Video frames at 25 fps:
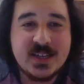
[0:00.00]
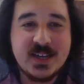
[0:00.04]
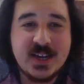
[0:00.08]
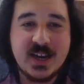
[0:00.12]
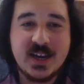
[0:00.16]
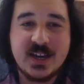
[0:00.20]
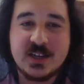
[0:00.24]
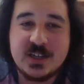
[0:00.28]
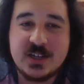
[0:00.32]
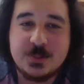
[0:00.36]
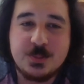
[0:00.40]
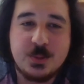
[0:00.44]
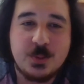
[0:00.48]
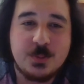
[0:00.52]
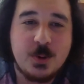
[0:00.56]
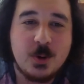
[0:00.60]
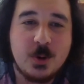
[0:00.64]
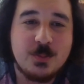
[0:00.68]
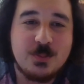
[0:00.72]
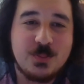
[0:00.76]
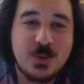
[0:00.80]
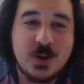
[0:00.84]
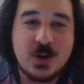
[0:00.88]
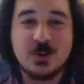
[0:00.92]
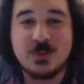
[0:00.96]
and to
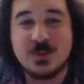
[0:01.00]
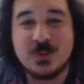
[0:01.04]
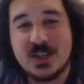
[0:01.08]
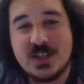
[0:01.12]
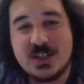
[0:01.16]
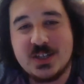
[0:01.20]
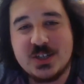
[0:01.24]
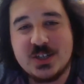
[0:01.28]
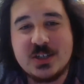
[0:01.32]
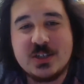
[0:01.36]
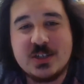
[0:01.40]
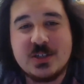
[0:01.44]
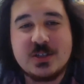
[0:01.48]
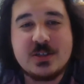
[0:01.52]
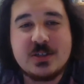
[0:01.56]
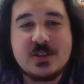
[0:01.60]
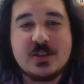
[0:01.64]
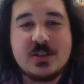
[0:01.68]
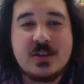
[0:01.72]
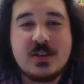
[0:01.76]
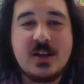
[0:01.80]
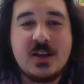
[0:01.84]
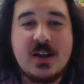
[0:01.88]
promote better relations